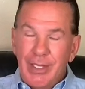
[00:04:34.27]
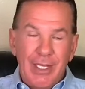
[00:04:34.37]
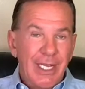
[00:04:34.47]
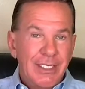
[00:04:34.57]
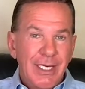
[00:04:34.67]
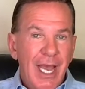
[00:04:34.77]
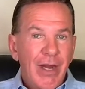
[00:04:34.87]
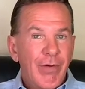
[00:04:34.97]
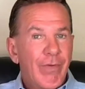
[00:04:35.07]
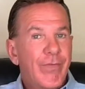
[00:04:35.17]
it's
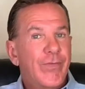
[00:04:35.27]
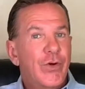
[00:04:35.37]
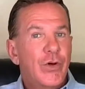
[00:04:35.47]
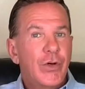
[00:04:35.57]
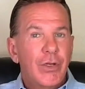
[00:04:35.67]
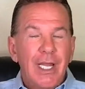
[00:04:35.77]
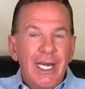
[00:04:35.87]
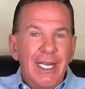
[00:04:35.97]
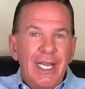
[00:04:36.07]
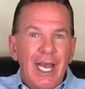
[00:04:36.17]
not full
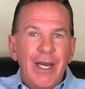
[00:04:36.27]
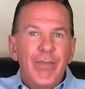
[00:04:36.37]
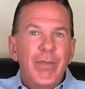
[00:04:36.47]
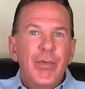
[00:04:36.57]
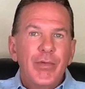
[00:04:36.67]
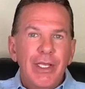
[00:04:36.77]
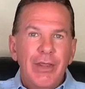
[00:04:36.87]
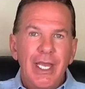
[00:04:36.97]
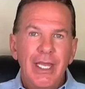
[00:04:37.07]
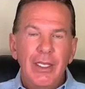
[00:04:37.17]
any kind of memory
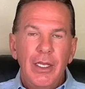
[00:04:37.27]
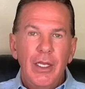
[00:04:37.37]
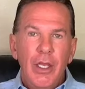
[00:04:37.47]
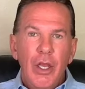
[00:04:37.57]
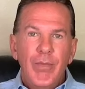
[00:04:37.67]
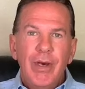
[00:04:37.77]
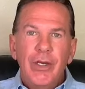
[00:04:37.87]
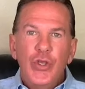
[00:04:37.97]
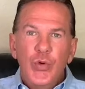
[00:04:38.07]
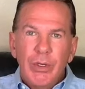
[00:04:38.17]
thing, but
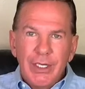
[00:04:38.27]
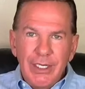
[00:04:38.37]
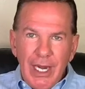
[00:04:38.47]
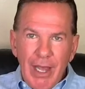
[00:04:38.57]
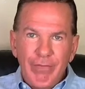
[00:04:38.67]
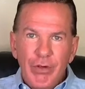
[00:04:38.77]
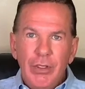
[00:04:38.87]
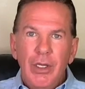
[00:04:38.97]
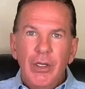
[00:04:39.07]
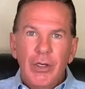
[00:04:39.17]
you will never
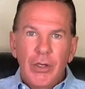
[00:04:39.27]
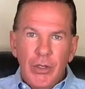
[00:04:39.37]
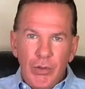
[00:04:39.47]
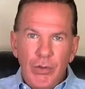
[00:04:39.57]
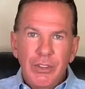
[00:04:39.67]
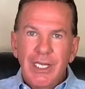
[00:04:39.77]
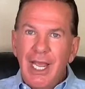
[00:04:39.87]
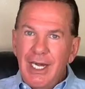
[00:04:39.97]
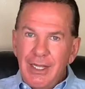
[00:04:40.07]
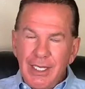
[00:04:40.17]
lose
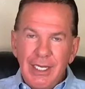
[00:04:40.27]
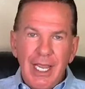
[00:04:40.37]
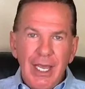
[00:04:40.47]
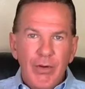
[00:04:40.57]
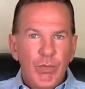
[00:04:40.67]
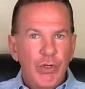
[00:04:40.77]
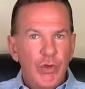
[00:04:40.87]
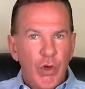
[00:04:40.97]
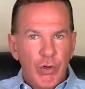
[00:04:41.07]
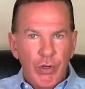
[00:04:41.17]
anything again. When you
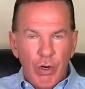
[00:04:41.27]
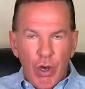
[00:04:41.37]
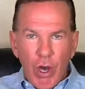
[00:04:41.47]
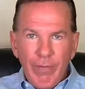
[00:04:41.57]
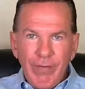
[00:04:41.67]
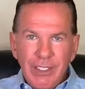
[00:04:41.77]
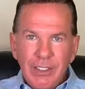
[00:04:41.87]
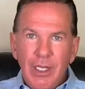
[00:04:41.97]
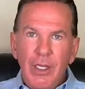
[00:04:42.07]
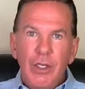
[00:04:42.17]
go to your
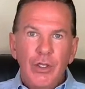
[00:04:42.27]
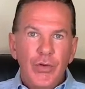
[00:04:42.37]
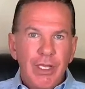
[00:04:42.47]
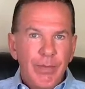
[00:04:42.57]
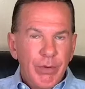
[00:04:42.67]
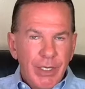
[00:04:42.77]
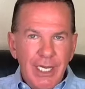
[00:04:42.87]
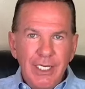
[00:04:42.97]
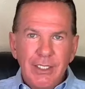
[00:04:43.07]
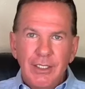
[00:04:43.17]
office, you keep your
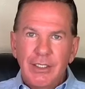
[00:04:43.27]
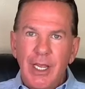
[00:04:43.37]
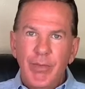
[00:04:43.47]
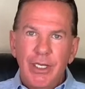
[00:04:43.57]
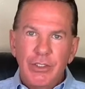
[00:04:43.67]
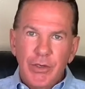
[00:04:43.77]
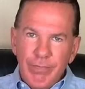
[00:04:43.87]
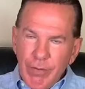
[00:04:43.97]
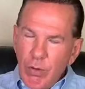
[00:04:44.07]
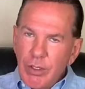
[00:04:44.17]
keys in the same place, your
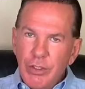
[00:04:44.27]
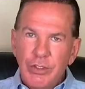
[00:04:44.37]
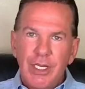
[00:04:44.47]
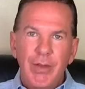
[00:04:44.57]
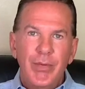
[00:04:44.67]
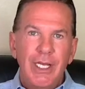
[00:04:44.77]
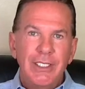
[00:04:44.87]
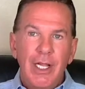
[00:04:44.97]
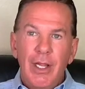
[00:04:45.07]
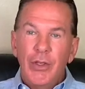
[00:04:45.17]
phone in your same place,
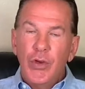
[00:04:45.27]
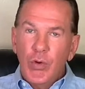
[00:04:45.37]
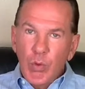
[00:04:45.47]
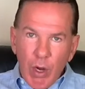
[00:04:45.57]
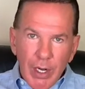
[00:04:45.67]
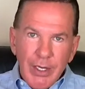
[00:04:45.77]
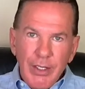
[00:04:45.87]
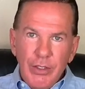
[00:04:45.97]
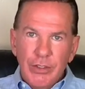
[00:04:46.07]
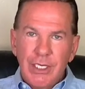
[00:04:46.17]
your wallet
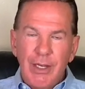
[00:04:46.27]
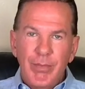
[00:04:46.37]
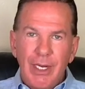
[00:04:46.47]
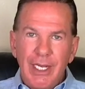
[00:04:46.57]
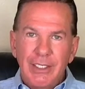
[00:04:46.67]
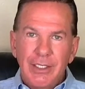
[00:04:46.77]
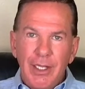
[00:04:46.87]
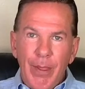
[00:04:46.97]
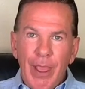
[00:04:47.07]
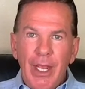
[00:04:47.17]
in your same place.
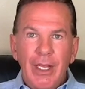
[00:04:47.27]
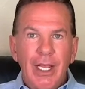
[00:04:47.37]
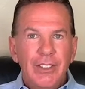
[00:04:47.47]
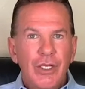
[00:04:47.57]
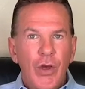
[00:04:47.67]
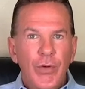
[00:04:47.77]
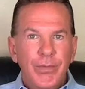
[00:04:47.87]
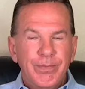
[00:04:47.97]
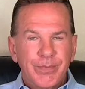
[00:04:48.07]
So